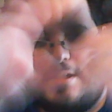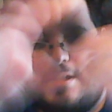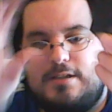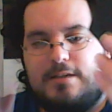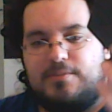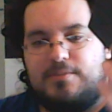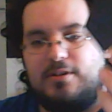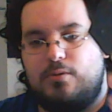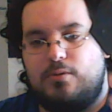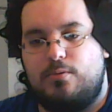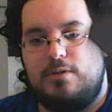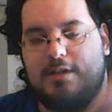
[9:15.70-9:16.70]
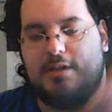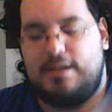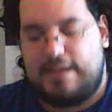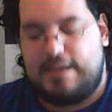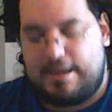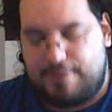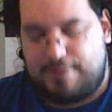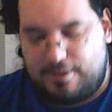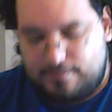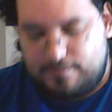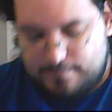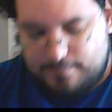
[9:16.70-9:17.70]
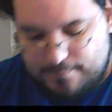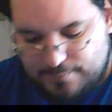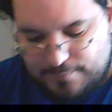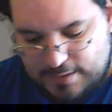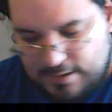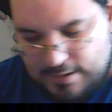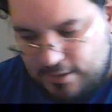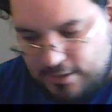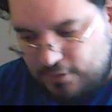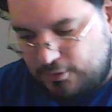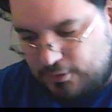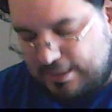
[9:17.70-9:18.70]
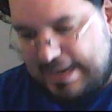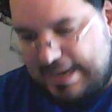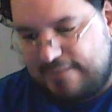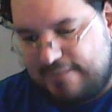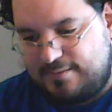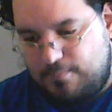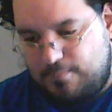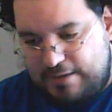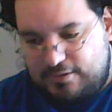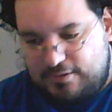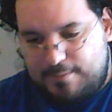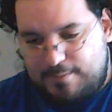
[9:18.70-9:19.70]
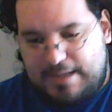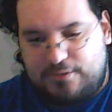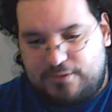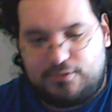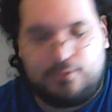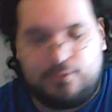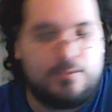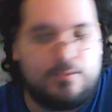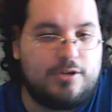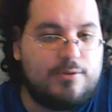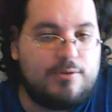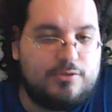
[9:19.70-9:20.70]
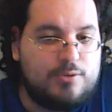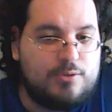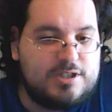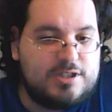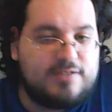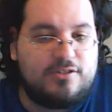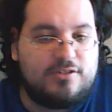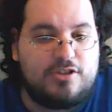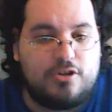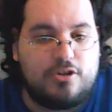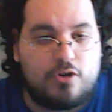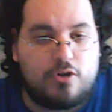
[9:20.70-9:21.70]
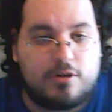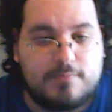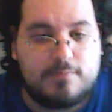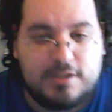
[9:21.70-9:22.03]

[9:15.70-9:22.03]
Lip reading: Comes a little carrier, so you could add some weight to the mouse to adjust it to your